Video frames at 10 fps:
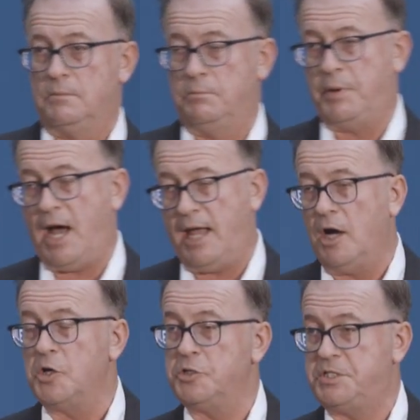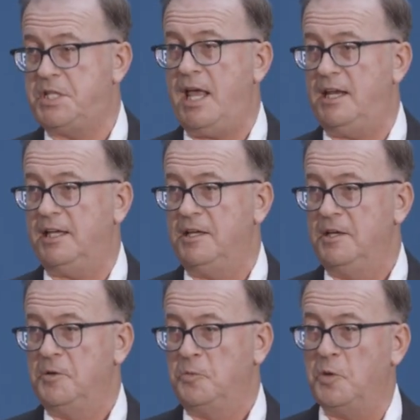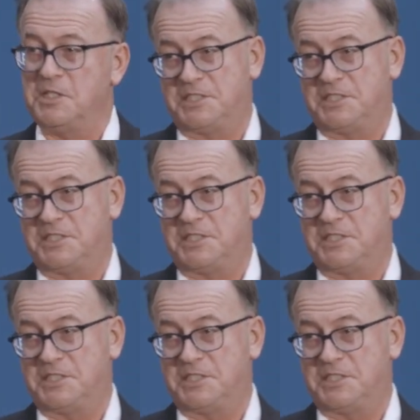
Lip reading: by understanding what